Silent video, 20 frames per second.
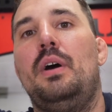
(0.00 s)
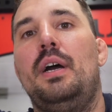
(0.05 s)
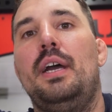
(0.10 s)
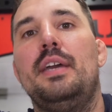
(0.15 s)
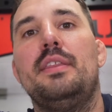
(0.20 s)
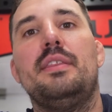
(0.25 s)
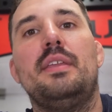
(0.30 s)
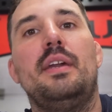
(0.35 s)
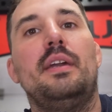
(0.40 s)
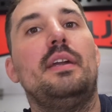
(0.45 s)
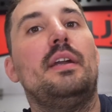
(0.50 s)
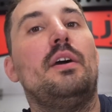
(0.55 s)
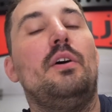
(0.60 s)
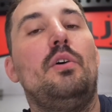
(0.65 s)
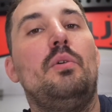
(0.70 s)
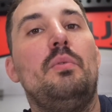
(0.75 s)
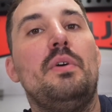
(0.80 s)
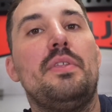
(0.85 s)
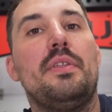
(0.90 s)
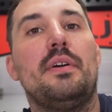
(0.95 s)
I think go
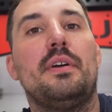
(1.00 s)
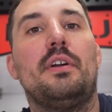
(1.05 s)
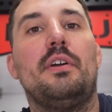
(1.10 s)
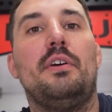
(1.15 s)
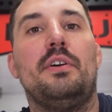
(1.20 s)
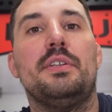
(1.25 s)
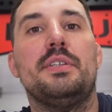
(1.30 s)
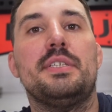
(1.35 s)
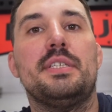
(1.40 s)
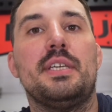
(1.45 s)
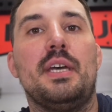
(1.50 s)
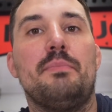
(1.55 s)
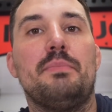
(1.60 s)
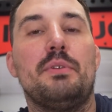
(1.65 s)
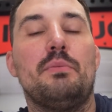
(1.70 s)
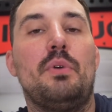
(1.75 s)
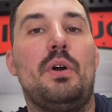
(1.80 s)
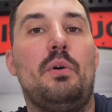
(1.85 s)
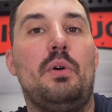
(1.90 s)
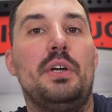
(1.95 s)
with the Concept
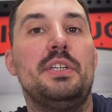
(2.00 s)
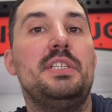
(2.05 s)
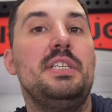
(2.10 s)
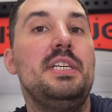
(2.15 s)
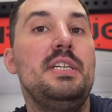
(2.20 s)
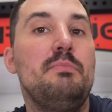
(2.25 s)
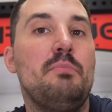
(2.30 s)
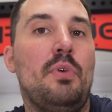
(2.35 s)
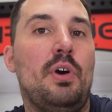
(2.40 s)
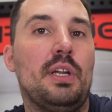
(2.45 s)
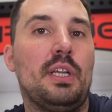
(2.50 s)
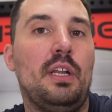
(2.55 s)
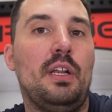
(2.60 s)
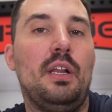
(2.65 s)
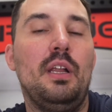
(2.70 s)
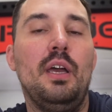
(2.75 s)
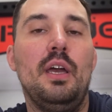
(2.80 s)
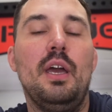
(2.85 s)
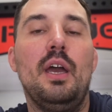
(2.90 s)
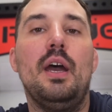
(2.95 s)
Rower D model.